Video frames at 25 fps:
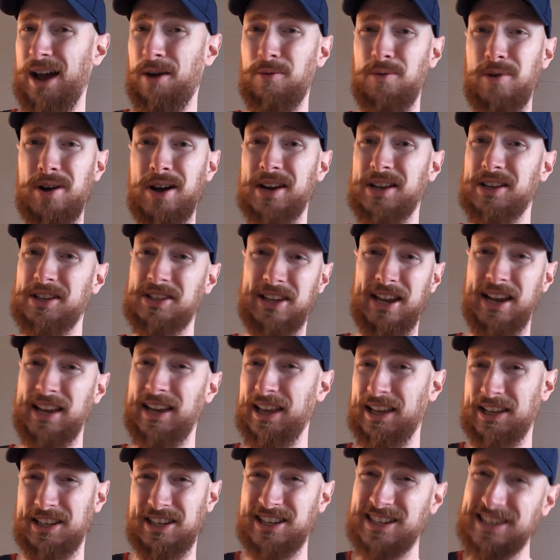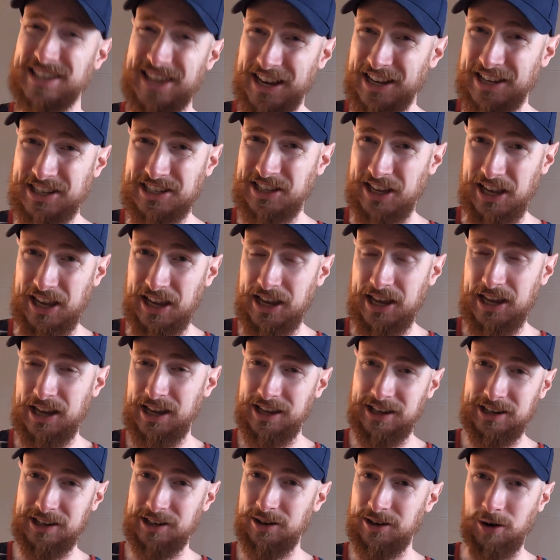I want to say like
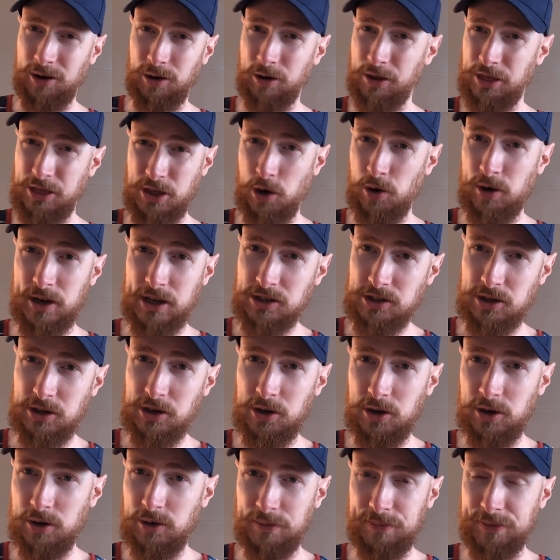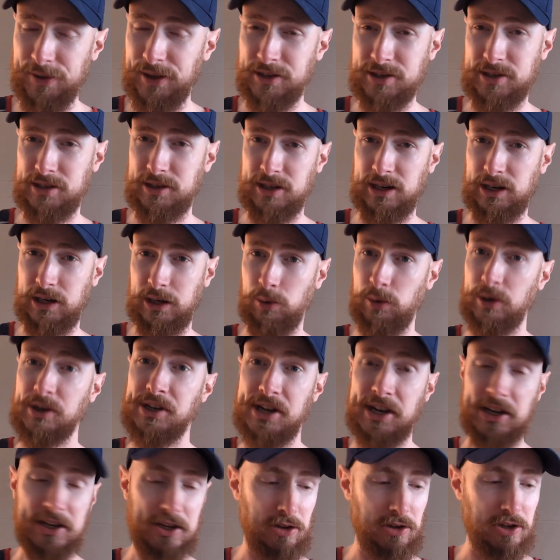16 or 32. This is like a
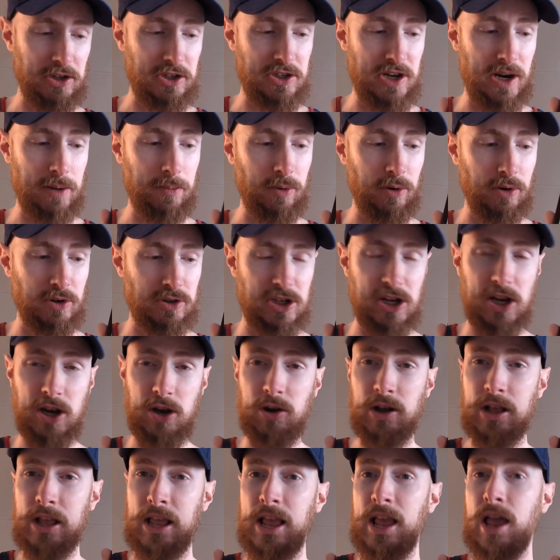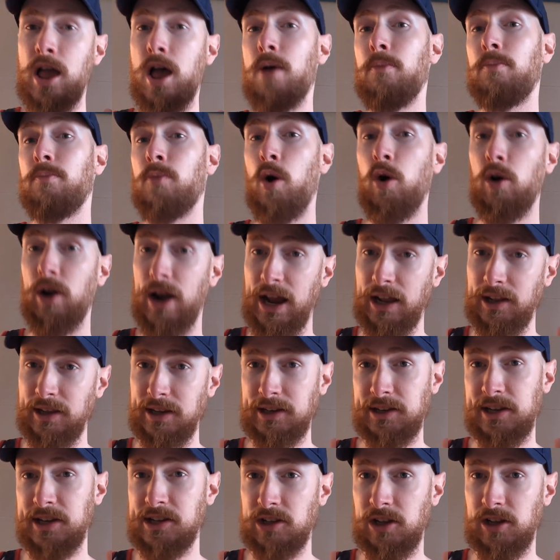ridiculous number. So more
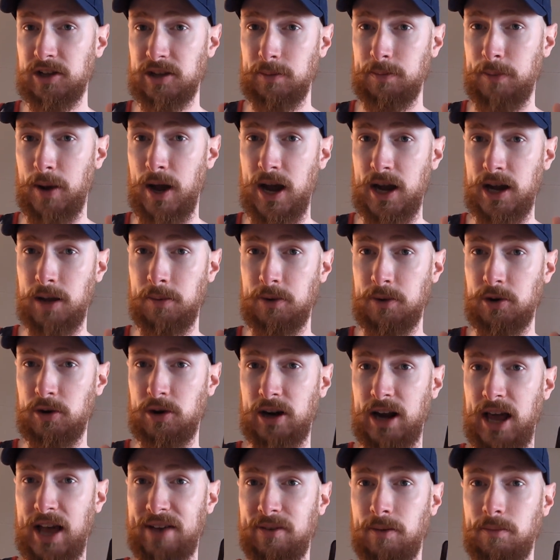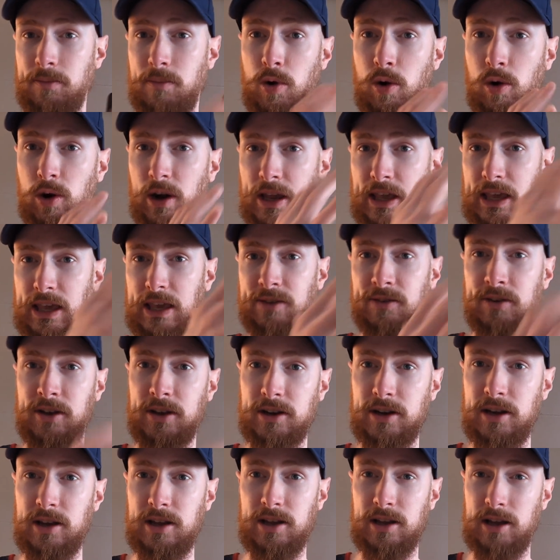LEDs on the bottom, you're going to have a more
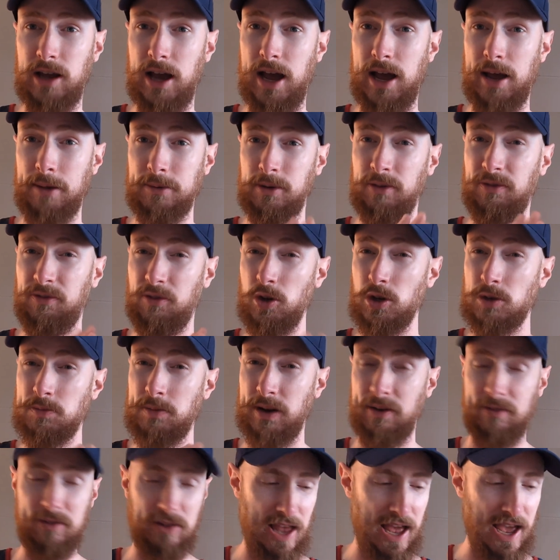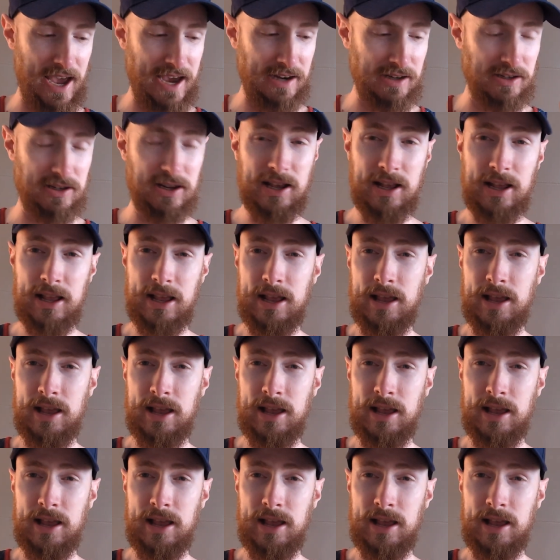even diffusement of light.